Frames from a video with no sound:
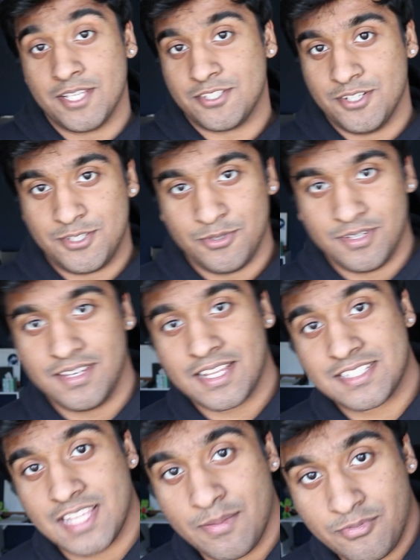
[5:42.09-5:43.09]
sure you tune in
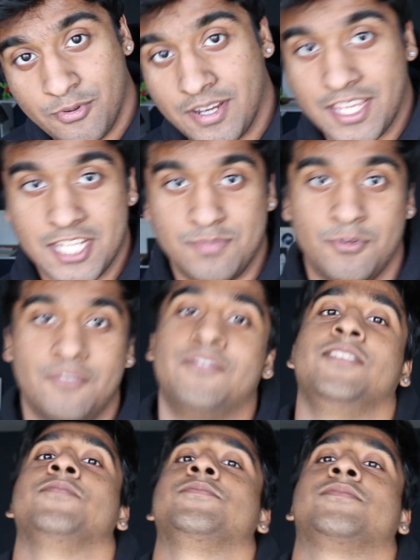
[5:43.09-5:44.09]
next time if you want to catch more
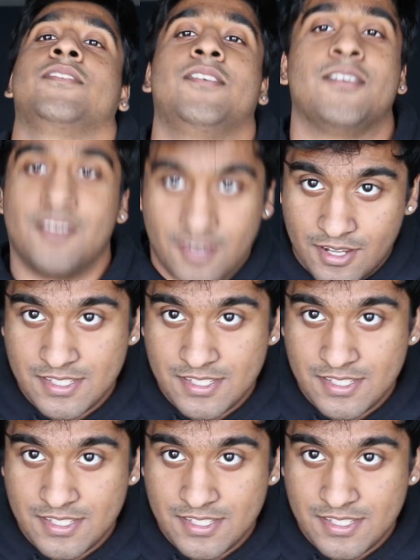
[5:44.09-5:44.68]
videos on